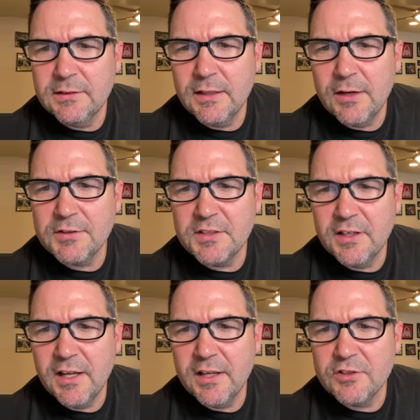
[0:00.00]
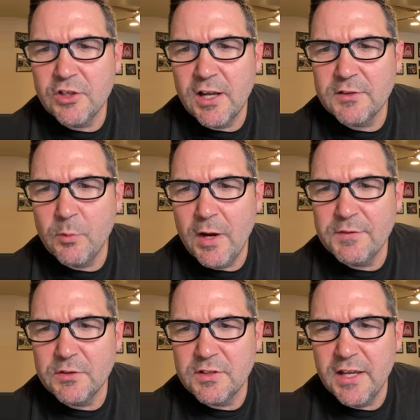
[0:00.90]
Howard said he got John's wife,
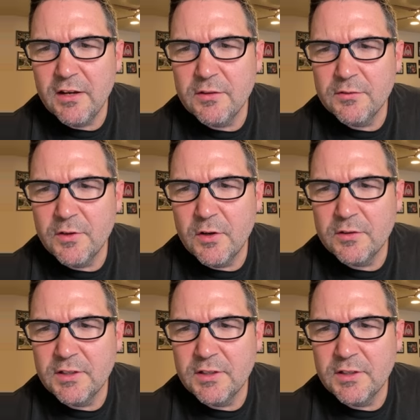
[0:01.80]
Suzanne, on the phone.